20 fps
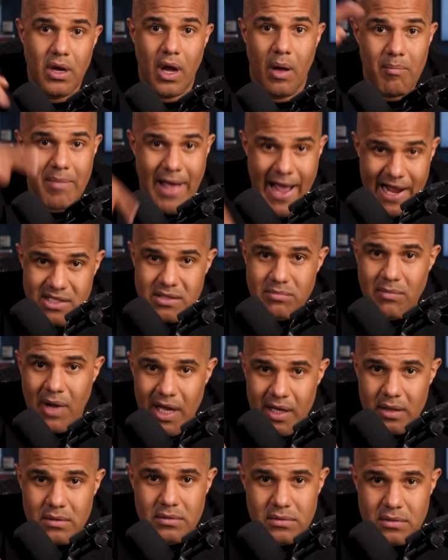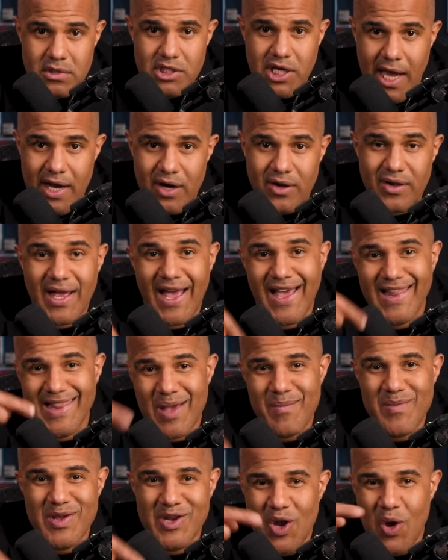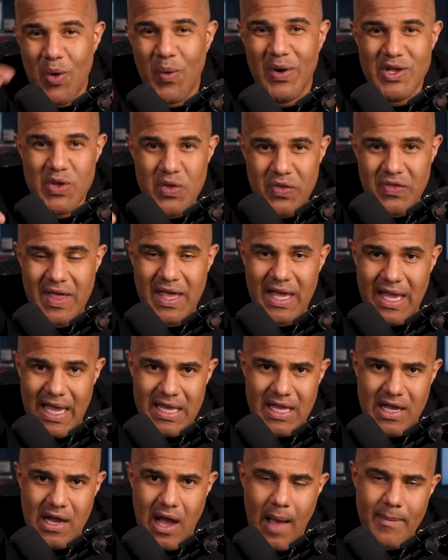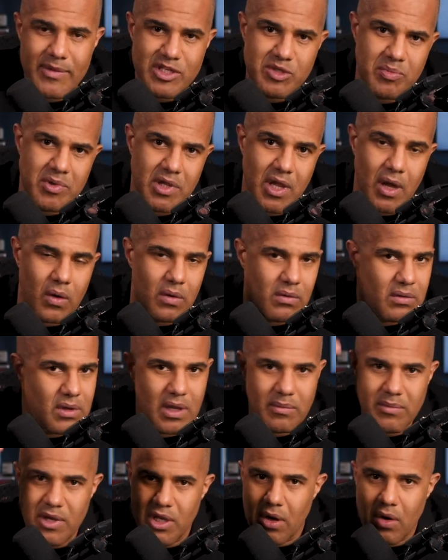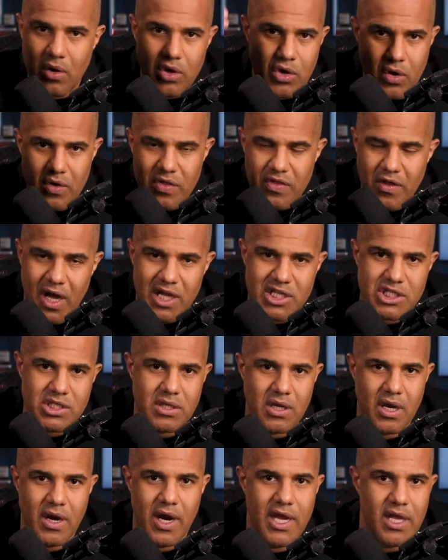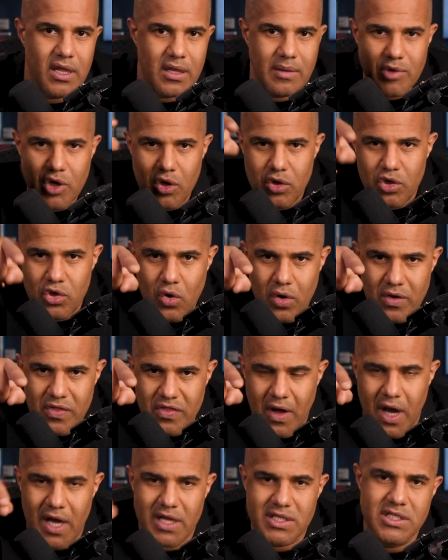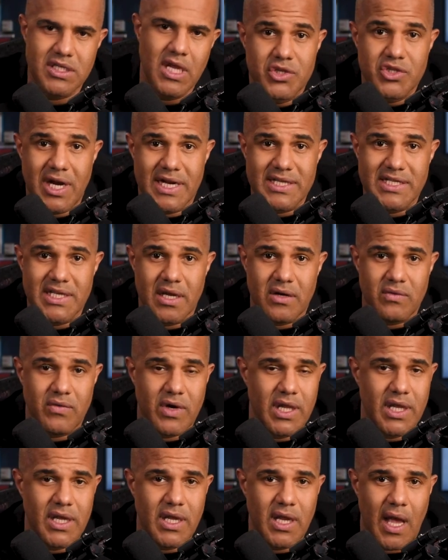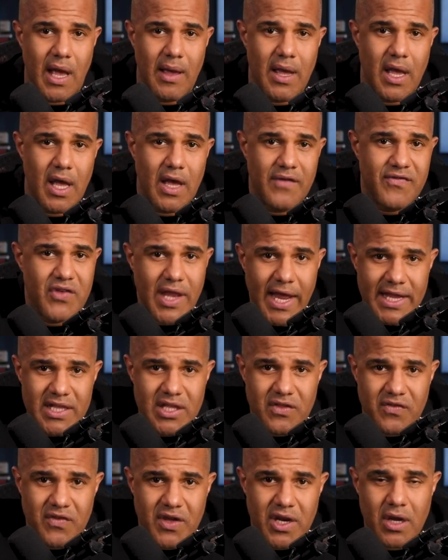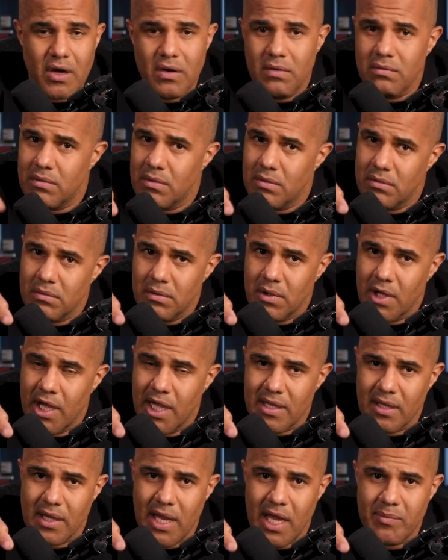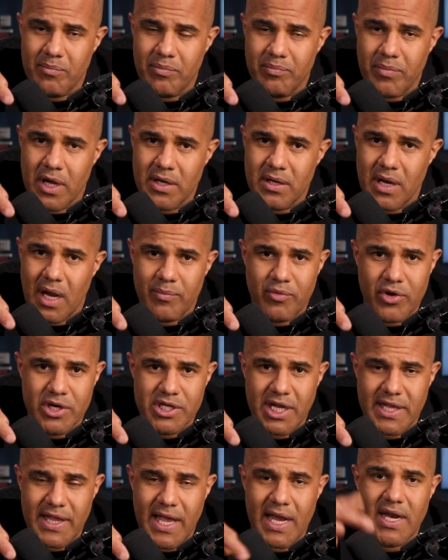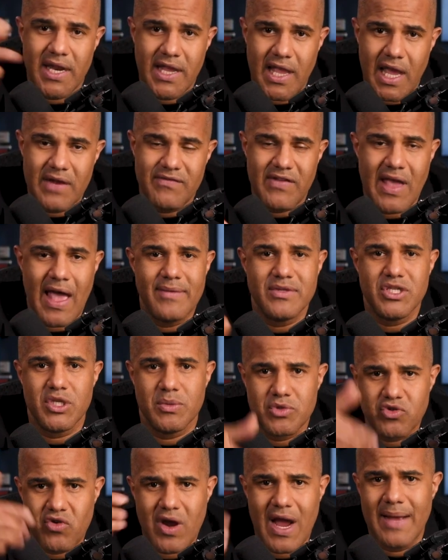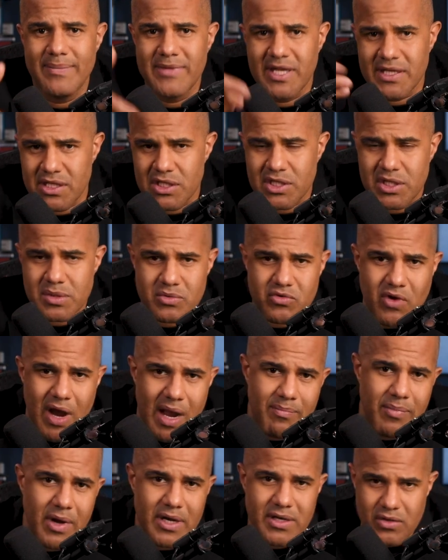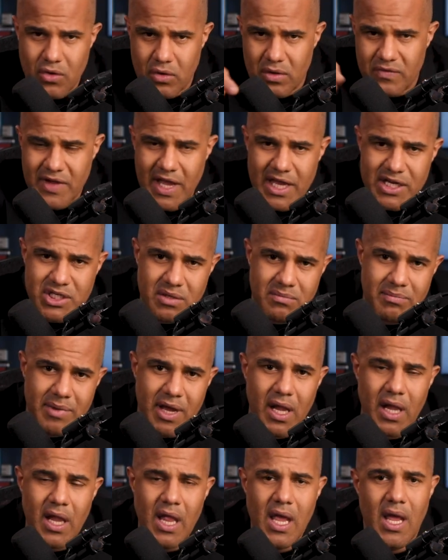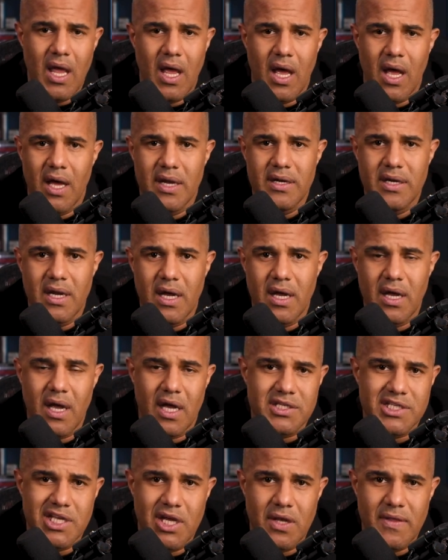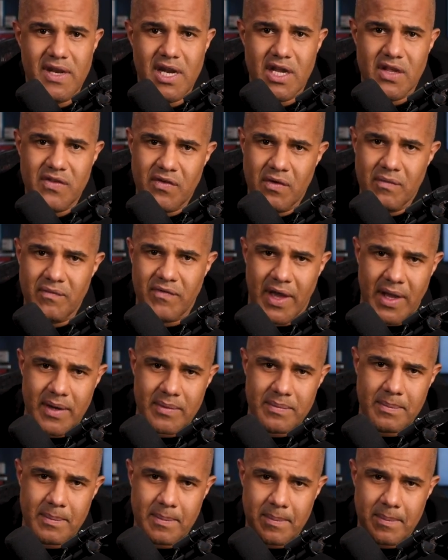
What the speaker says: Come back to my channel and let me know what you think in the comments below. Let me know your thoughts. All right, let me know your thoughts. So that's it, really. If you like this video, hit the like button. I appreciate that. And again, if you haven't subscribed, hit the subscribe button, notification bell, and I'll see you on the next Film Fan.